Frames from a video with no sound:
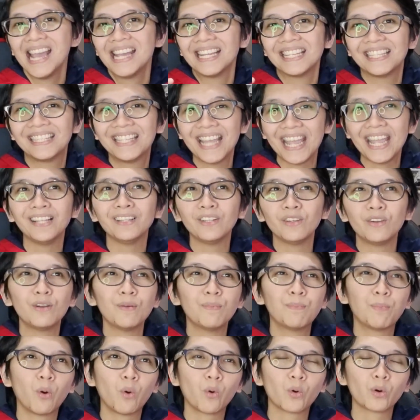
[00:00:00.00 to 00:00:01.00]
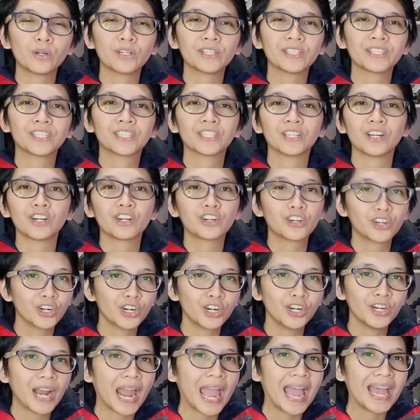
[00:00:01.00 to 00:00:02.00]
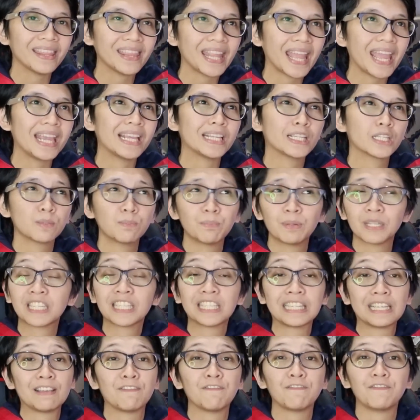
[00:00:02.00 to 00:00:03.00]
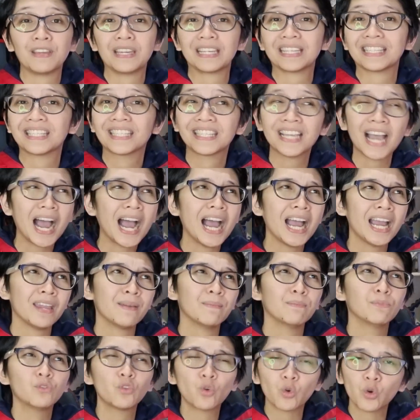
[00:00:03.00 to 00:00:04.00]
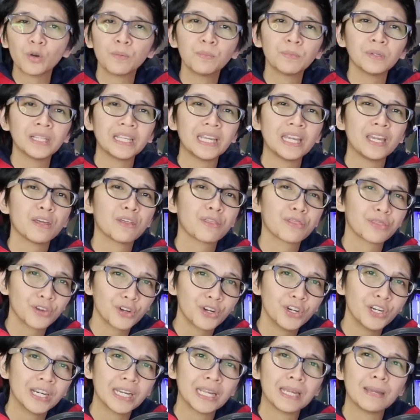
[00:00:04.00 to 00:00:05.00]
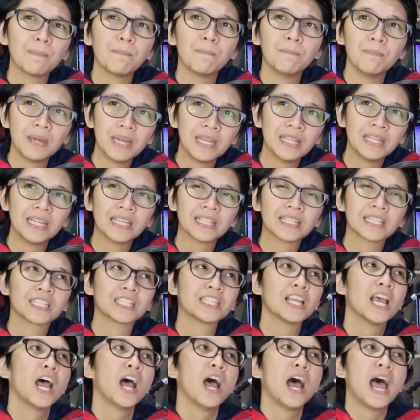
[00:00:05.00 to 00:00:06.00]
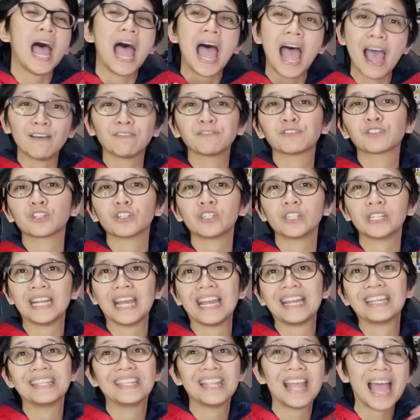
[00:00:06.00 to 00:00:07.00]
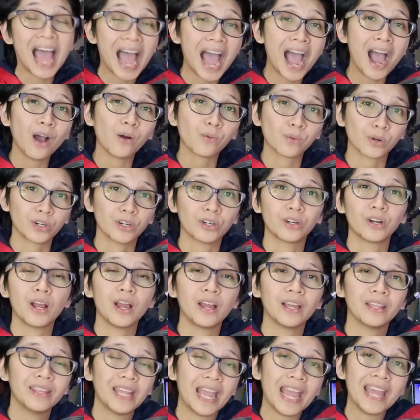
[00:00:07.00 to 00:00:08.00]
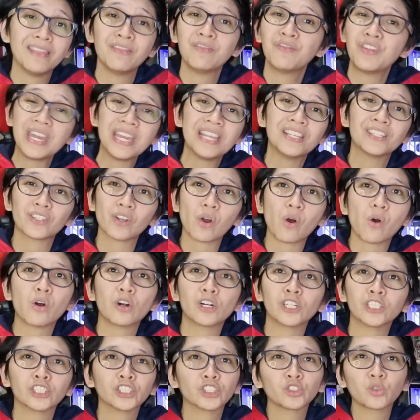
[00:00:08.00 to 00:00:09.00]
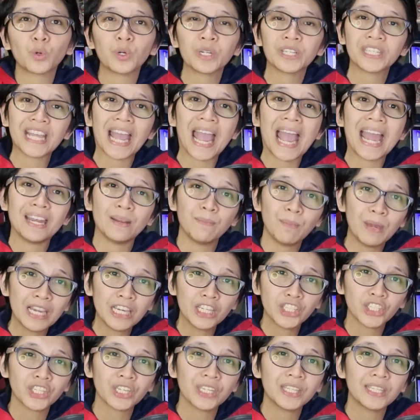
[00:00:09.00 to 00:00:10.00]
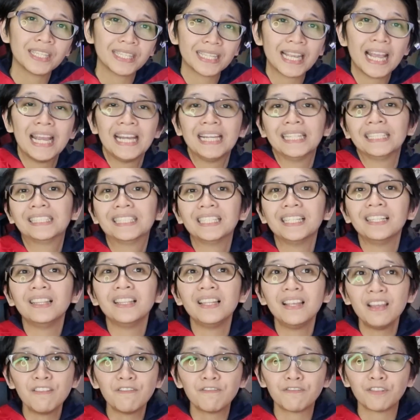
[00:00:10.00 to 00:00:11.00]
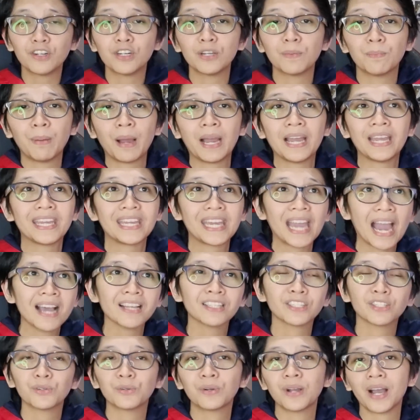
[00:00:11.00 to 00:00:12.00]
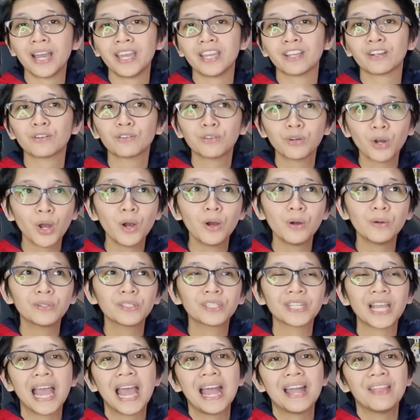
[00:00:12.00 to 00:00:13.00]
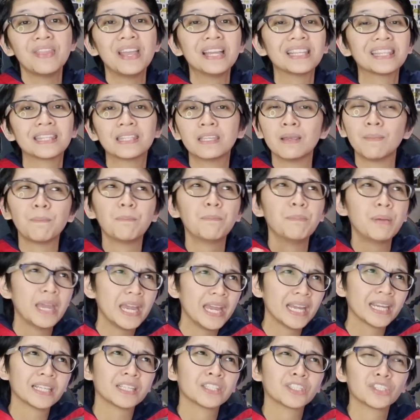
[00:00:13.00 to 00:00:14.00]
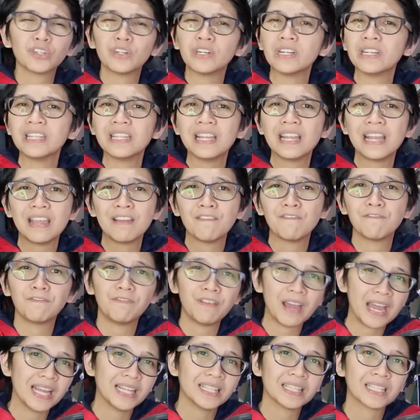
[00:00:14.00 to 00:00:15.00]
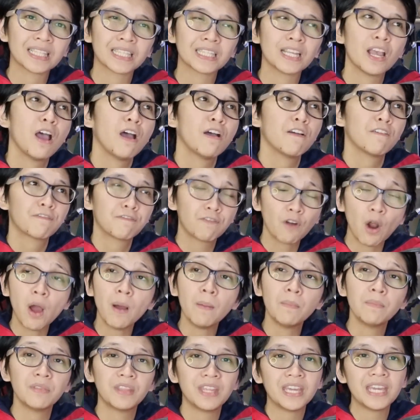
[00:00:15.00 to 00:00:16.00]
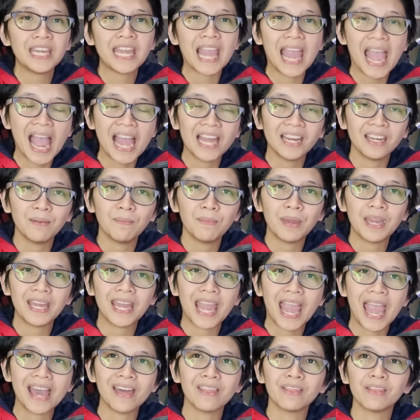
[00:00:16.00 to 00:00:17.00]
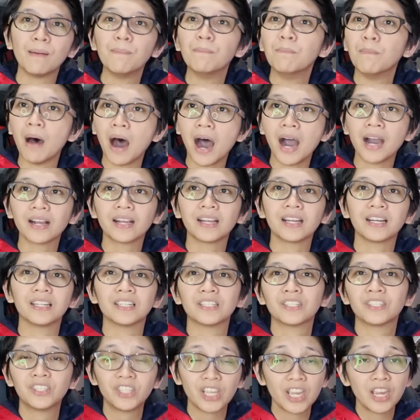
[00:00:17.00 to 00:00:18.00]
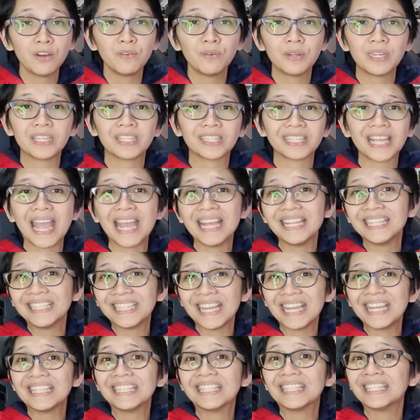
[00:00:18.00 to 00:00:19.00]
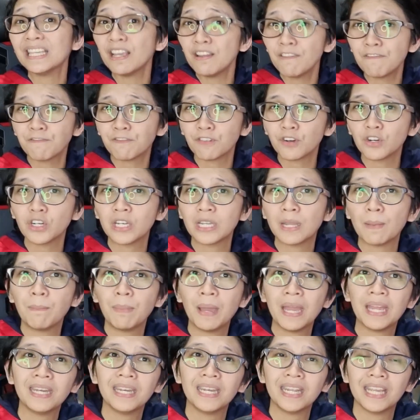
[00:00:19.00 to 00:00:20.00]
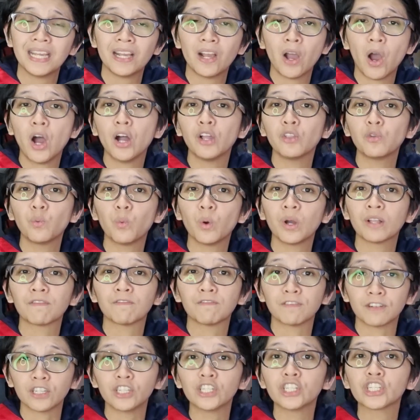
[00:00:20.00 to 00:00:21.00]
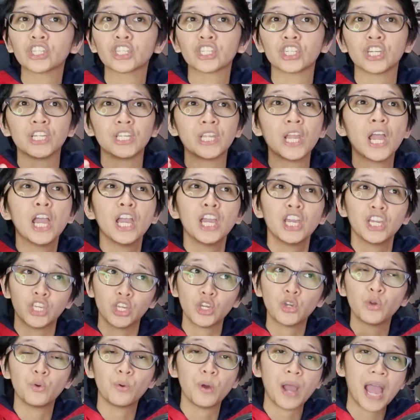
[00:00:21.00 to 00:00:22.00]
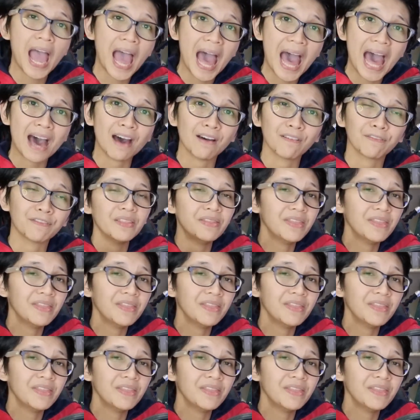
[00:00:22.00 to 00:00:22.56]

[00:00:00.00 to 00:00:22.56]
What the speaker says: Daily reports occur at a specific time, normally 30 minutes after an hour. And these are short animations delivered by Kasugai Crows that depict certain events from the anime and the manga series, and they differ depending on what version you have.